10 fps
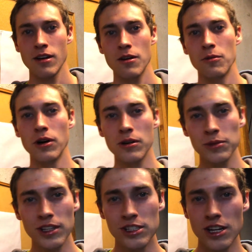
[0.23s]
Welcome to
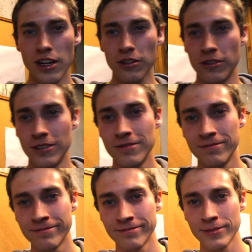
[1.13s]
the channel.
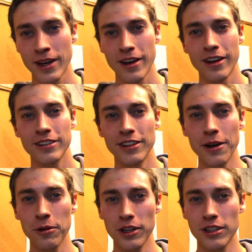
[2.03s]
Today
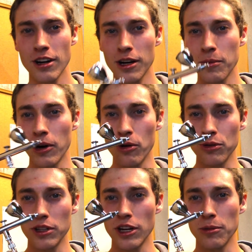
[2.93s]
we're going to talk about holding
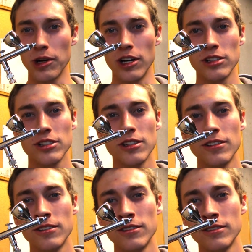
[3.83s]
the airbrush
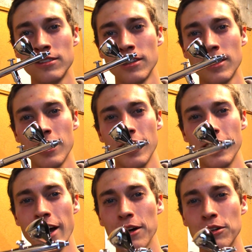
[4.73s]
and
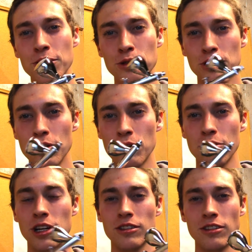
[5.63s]
how to do so
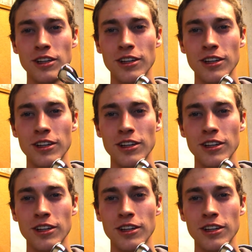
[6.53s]
correctly.